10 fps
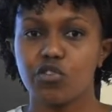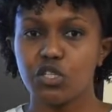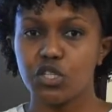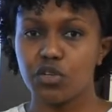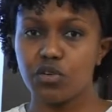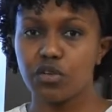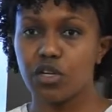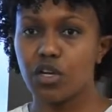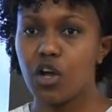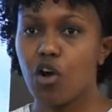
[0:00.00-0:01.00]

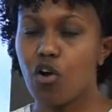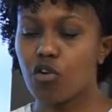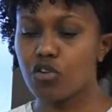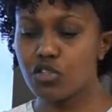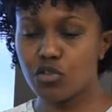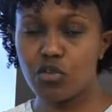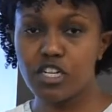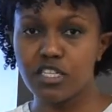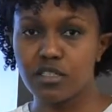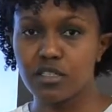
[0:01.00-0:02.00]
control or
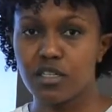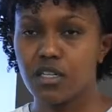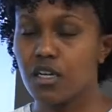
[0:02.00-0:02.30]
controlling